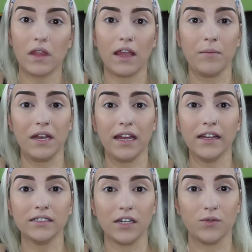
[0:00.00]
I mean,
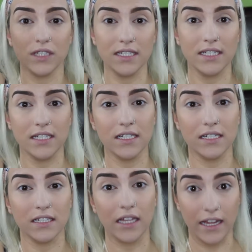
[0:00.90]
yeah, I really did
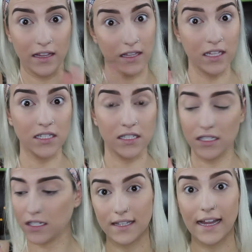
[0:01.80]
like
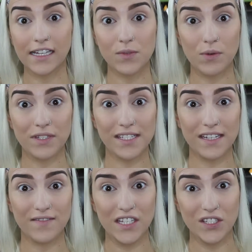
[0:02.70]
this. Next, we
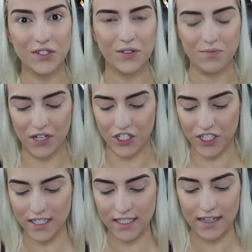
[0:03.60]
received these 2
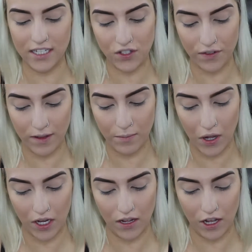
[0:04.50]
brushes, and these are the
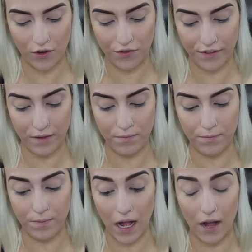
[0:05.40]
Bodyography
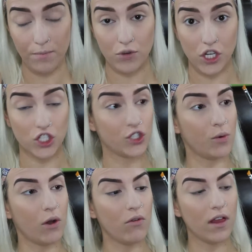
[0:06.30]
brush
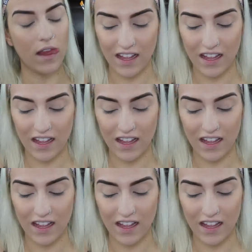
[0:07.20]
duo.